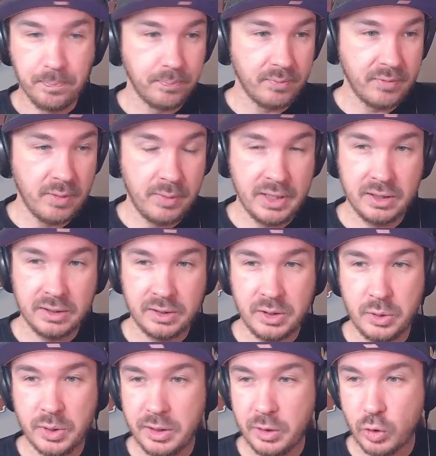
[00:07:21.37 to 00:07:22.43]
because
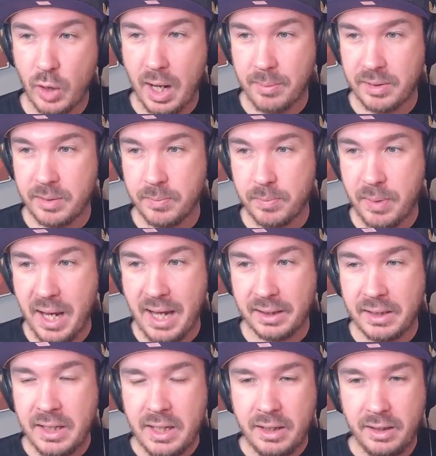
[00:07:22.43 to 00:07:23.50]
you can grab him back.
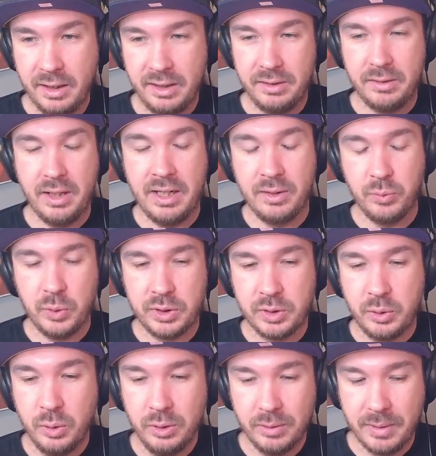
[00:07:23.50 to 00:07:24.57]
And what's
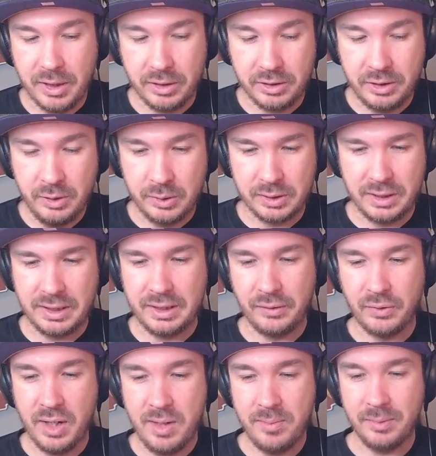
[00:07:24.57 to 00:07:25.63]
cool about it too is, like,
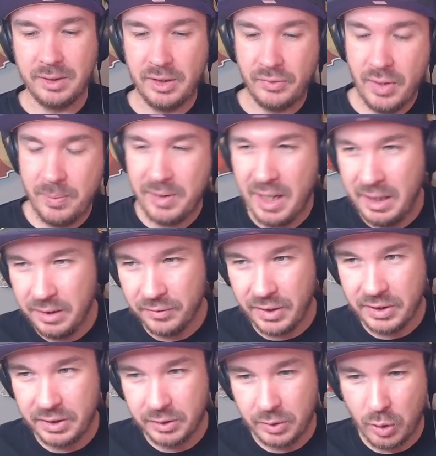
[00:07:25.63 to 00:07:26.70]
if I'm kind of
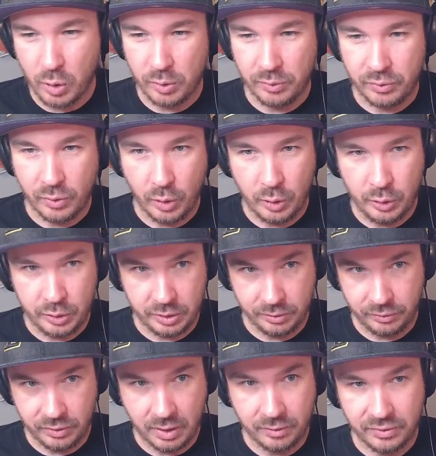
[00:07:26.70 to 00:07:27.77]
on the verge
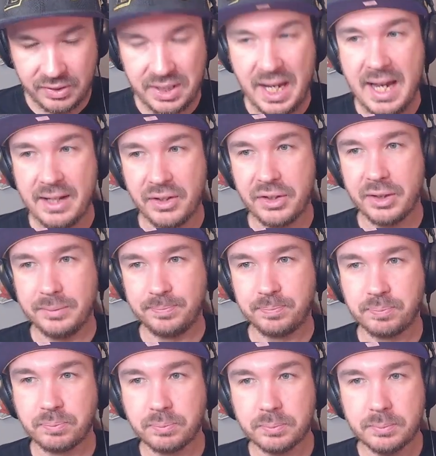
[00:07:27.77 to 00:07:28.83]
of death,
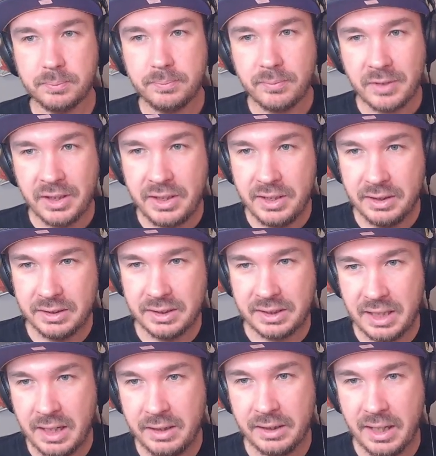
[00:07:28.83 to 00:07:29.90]
he is a
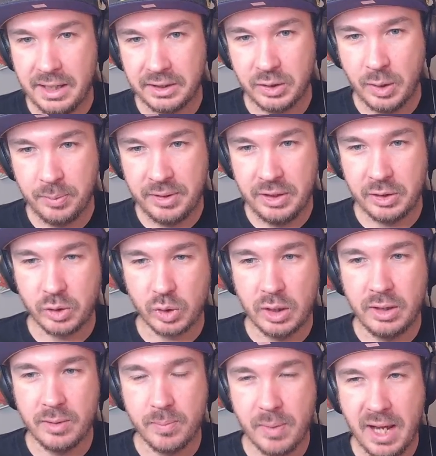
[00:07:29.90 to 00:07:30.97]
10k, so I'm going to
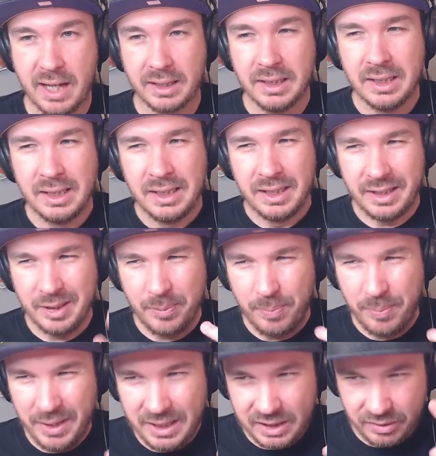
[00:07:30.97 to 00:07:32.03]
draw him back in a
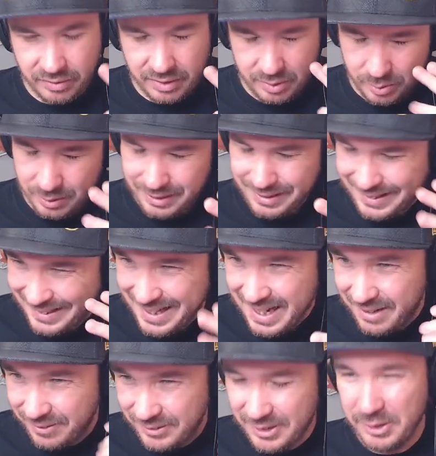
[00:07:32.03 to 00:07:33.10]
pinch. If I really
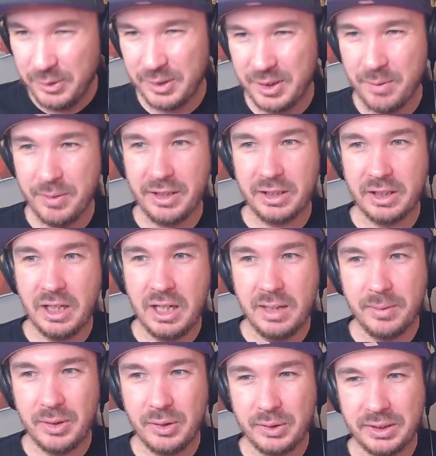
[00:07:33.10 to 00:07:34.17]
have to use him in a
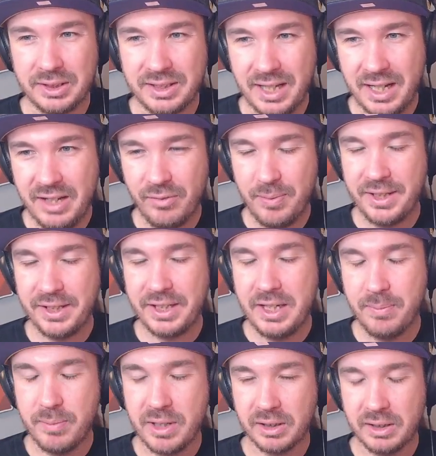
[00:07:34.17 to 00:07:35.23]
combo to save me and
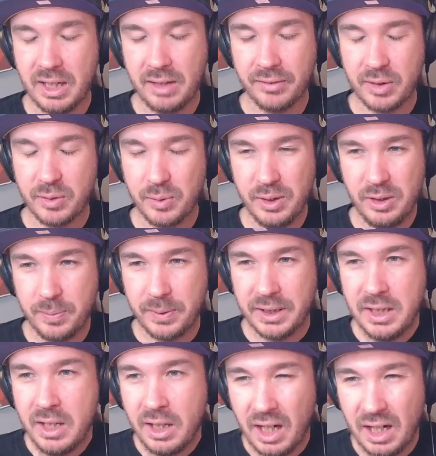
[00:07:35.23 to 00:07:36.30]
keep me alive, I will. But
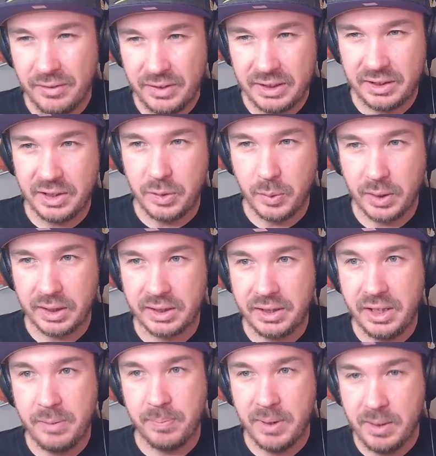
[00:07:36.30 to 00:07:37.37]
obviously you want to
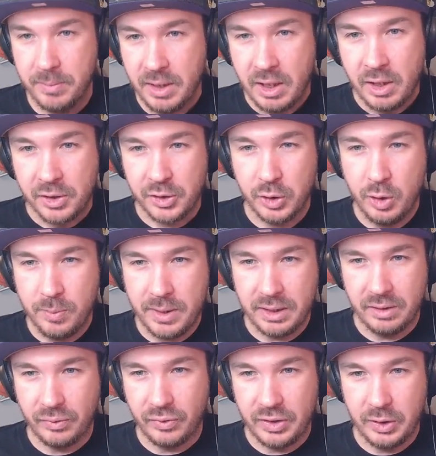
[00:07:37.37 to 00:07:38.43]
keep him, throw him on
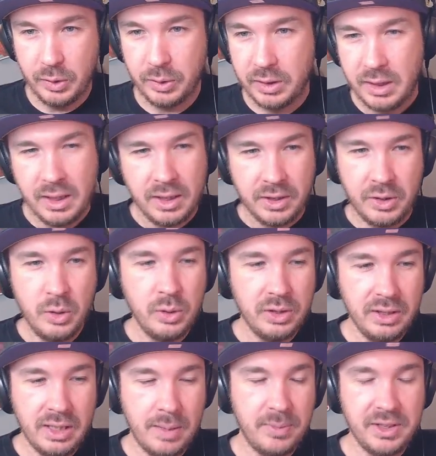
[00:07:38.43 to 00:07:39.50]
the field.
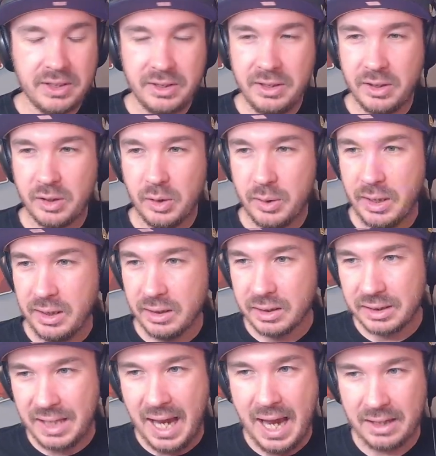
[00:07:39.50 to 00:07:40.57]
Usually I'm just going to go ahead and
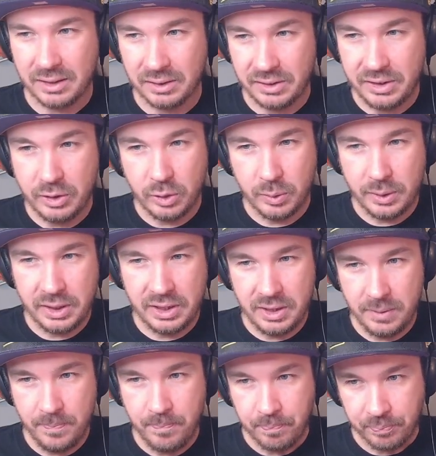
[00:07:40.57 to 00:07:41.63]
attack leader with
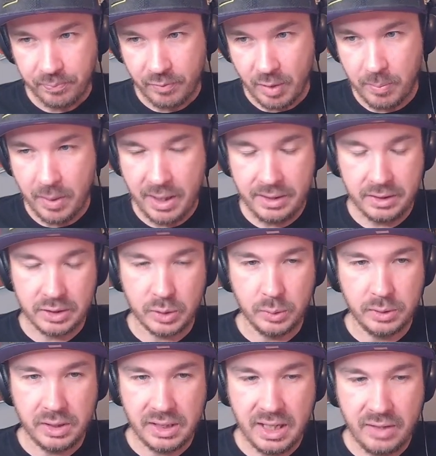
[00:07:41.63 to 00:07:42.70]
him, minus
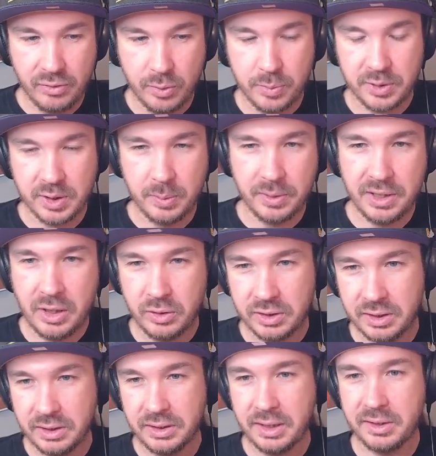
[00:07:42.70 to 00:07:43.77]
20k from someone else,
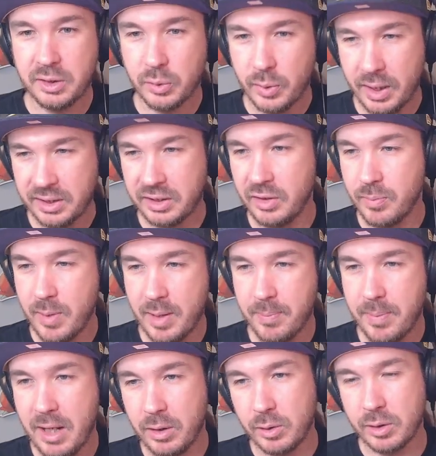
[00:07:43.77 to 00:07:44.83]
and let the rest of my
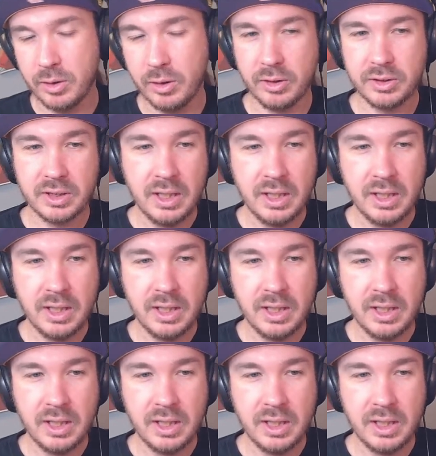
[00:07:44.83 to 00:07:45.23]
battle cards